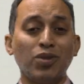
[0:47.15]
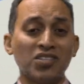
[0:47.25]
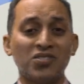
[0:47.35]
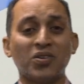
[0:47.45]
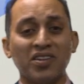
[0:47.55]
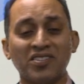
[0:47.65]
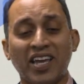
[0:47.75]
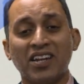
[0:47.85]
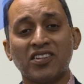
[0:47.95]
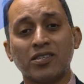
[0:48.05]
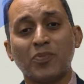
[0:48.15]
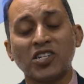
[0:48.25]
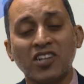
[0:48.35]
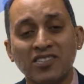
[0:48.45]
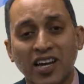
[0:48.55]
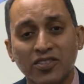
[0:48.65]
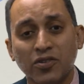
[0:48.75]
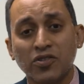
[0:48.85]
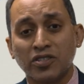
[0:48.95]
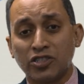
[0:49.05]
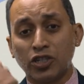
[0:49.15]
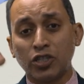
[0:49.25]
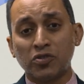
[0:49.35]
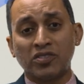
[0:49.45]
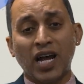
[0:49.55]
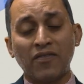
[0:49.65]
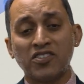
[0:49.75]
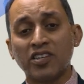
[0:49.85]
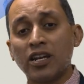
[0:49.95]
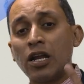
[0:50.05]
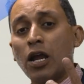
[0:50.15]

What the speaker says: plus students get into the Specialized High Schools, which includes Stuyvesant,